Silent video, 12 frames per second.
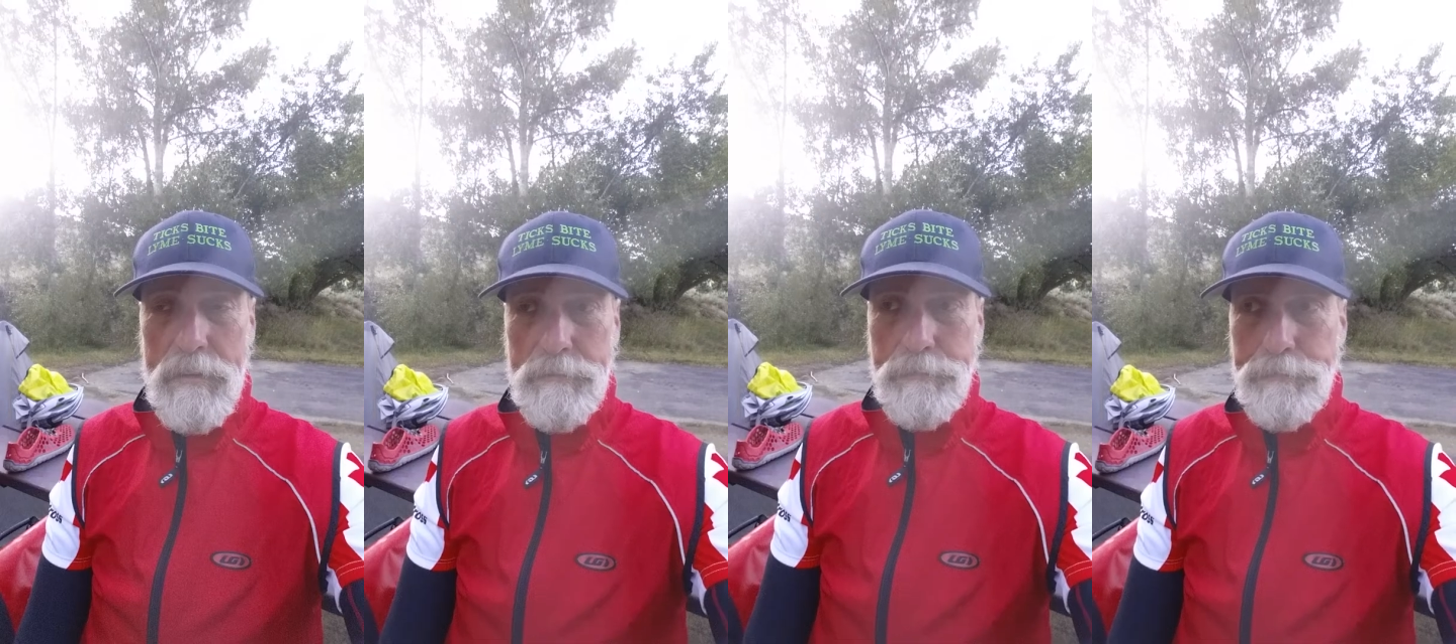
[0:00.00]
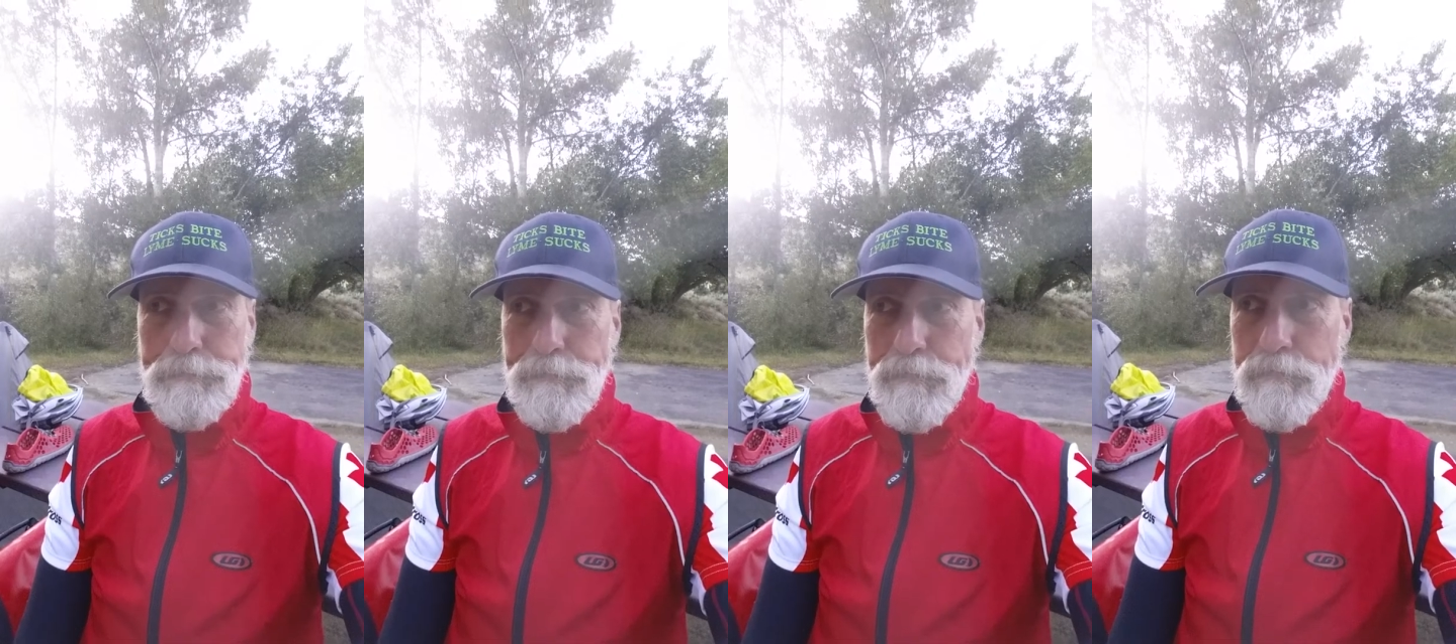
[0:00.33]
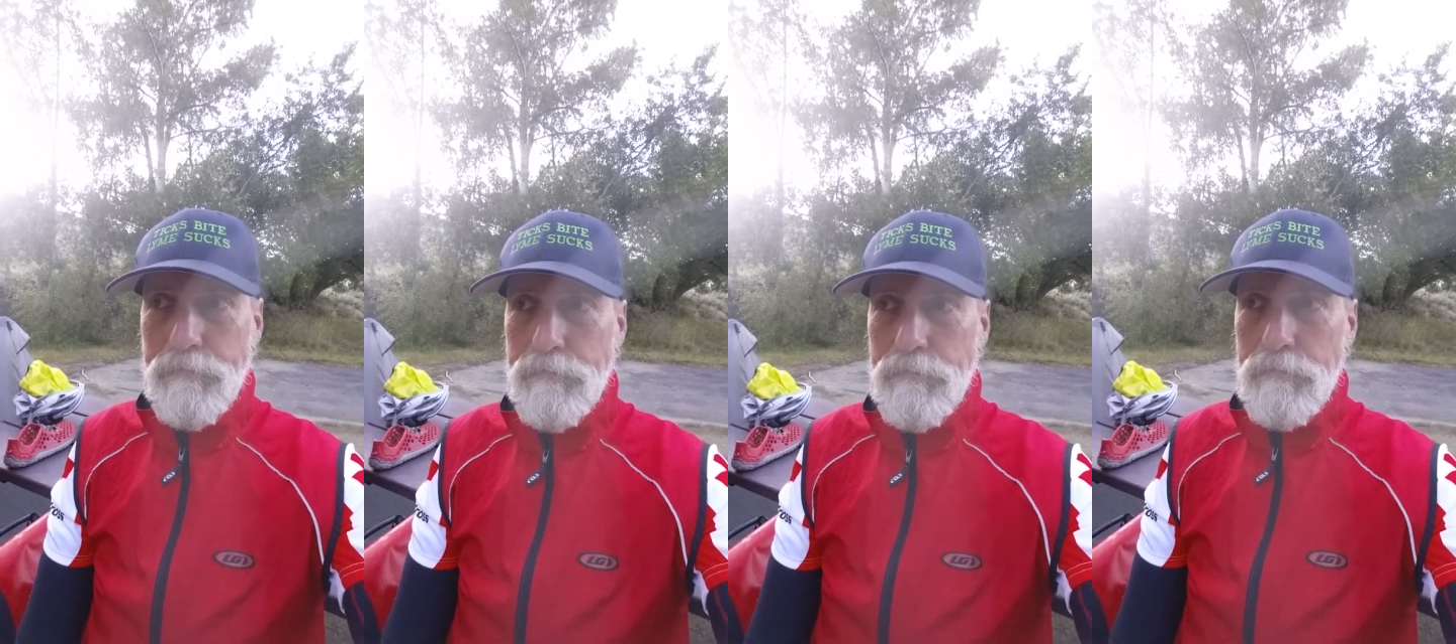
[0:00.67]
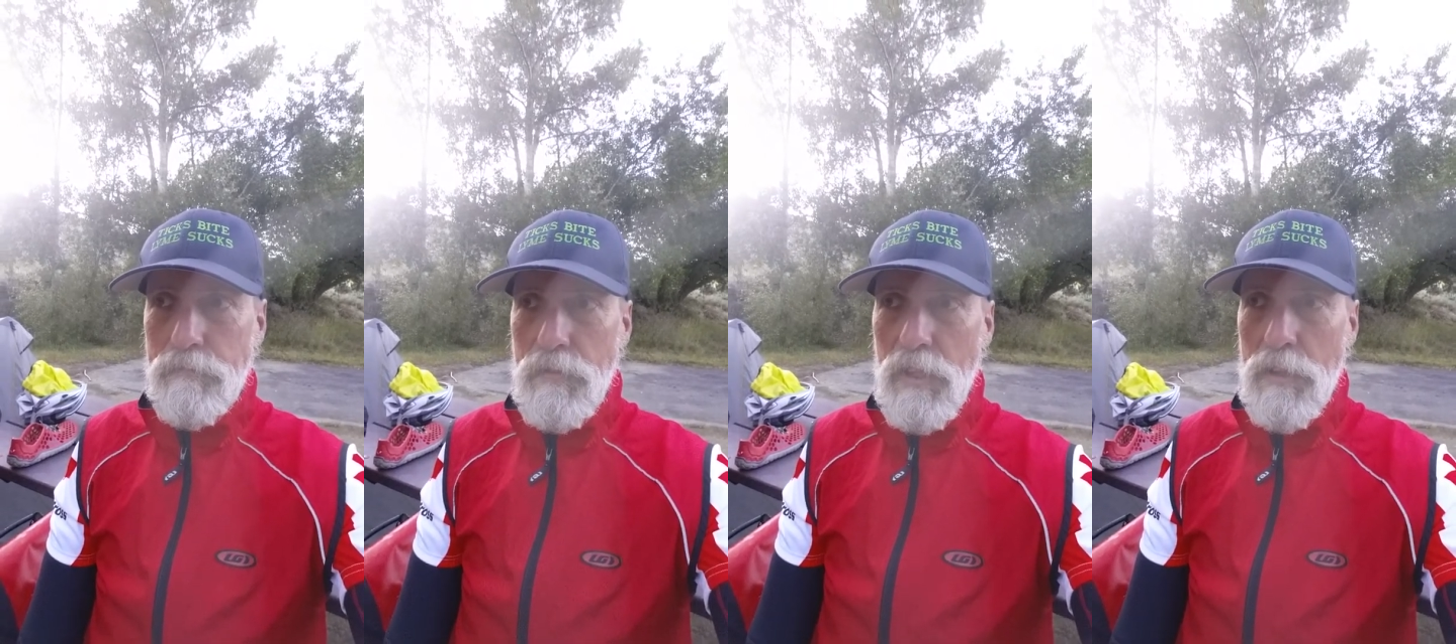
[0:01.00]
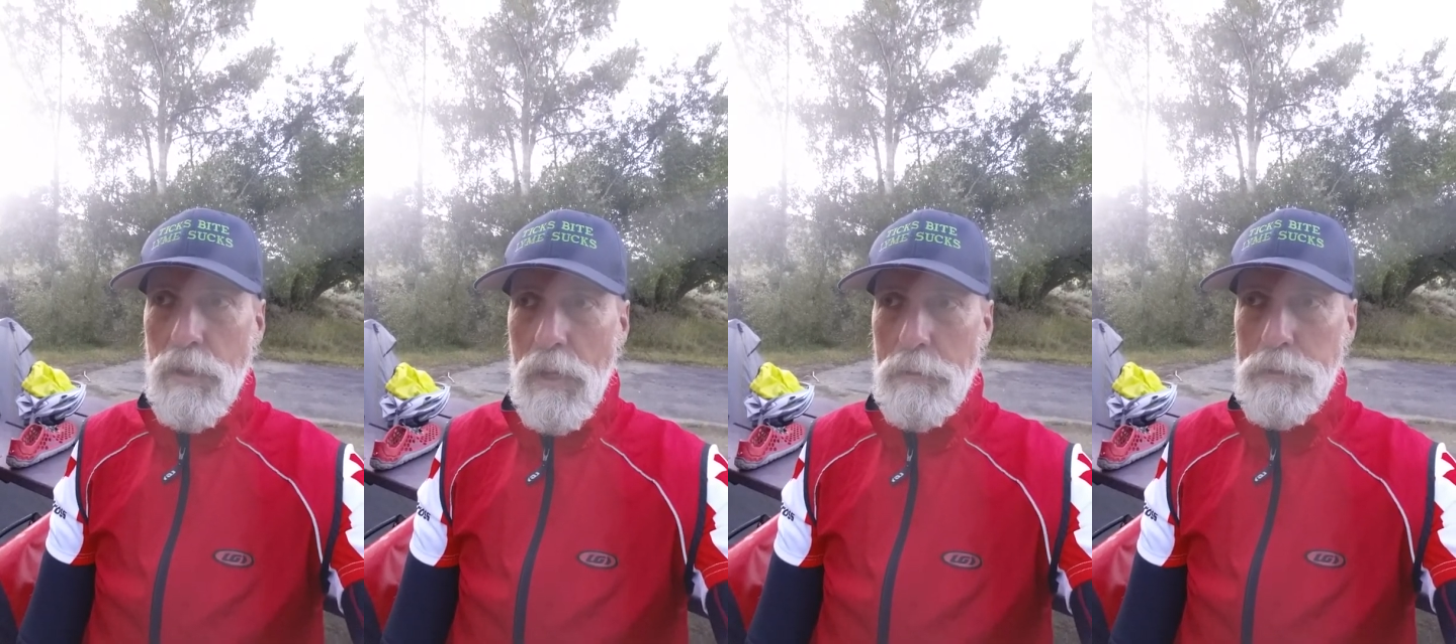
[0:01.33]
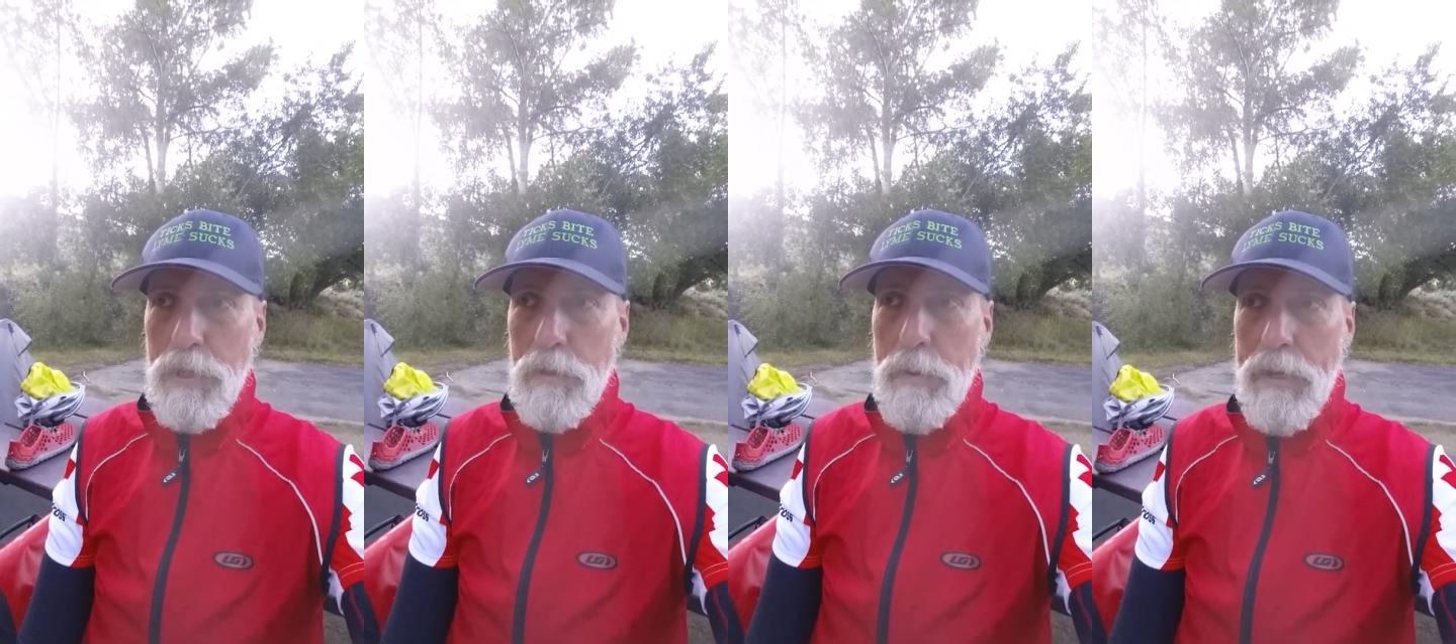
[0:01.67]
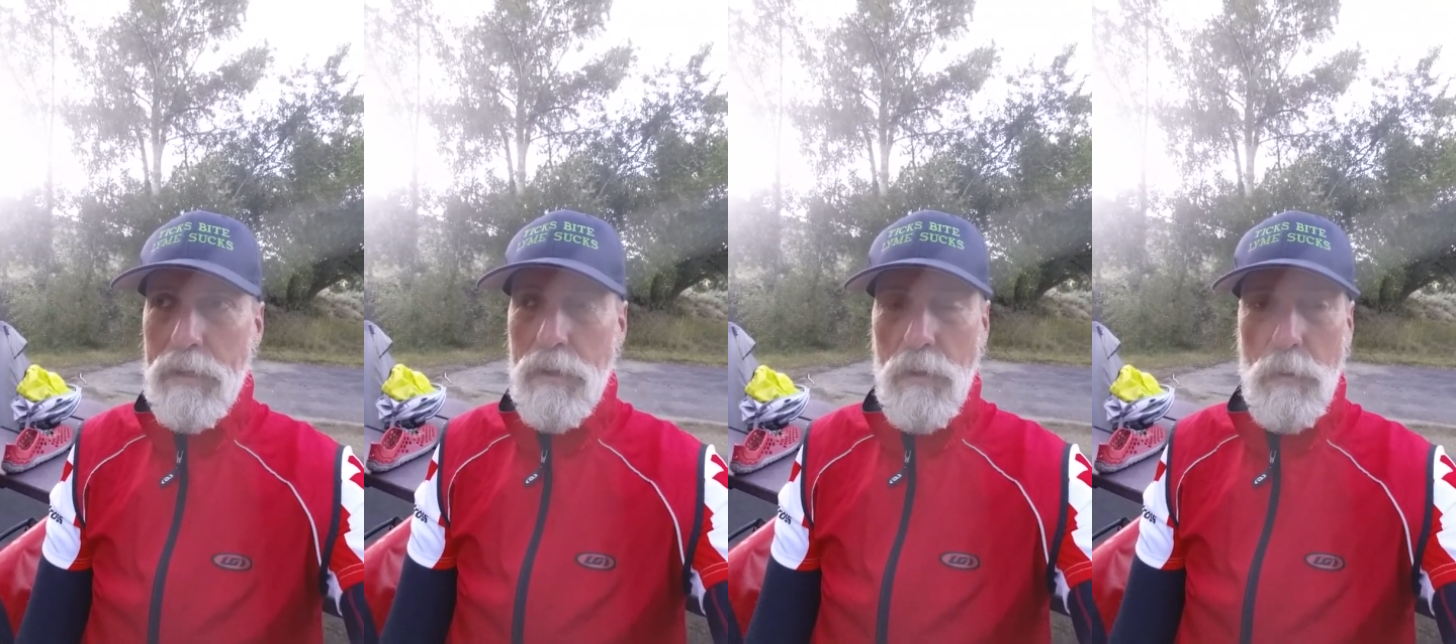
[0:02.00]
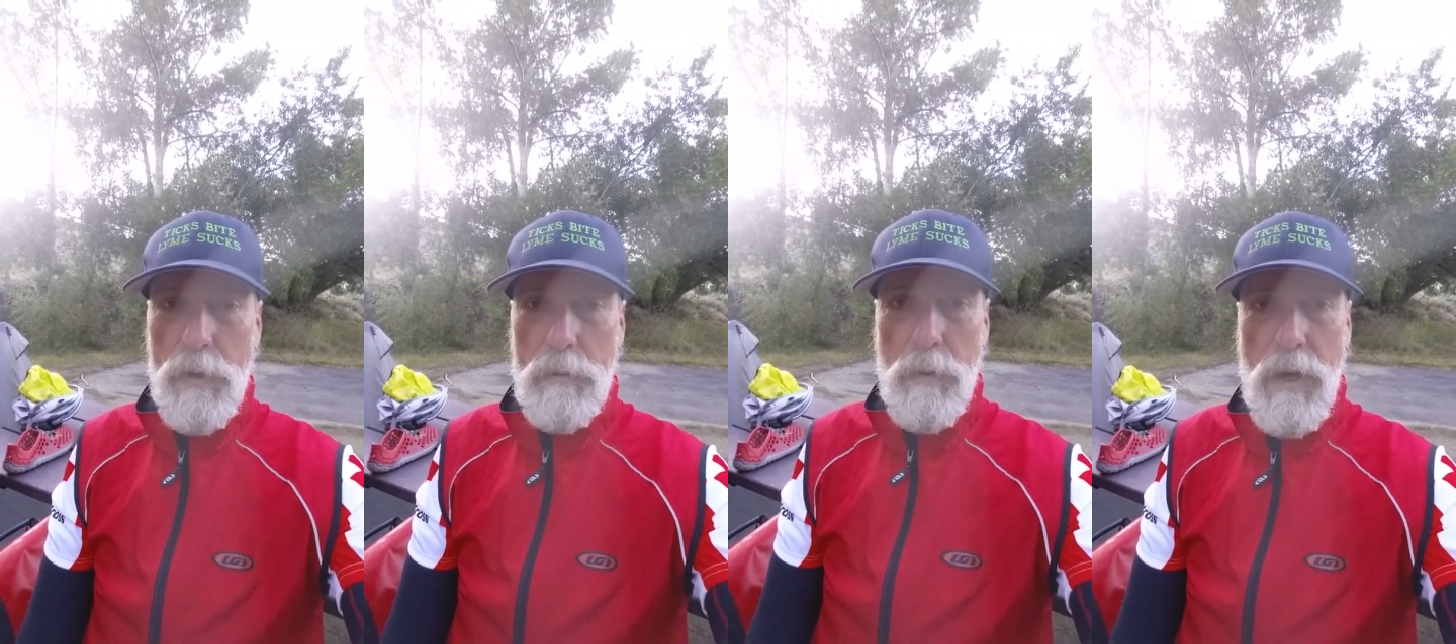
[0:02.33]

and thought I was gonna make it all the way to